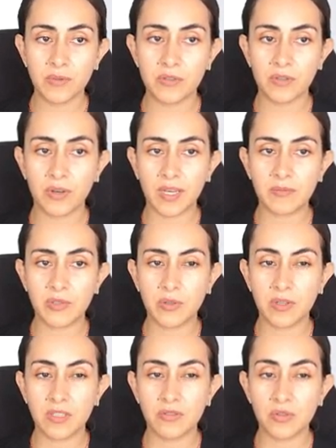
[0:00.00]
So I'm
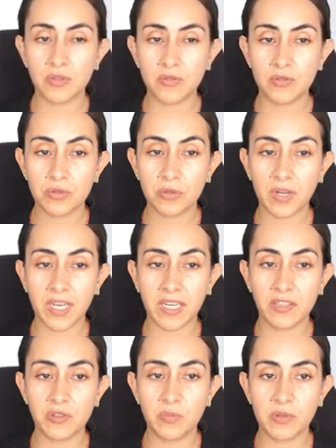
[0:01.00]
going to
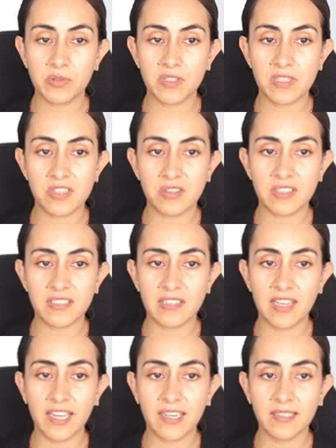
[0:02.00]
try to position this
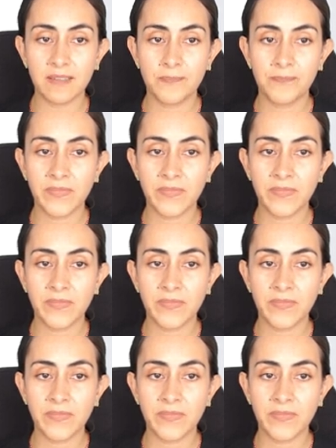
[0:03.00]
line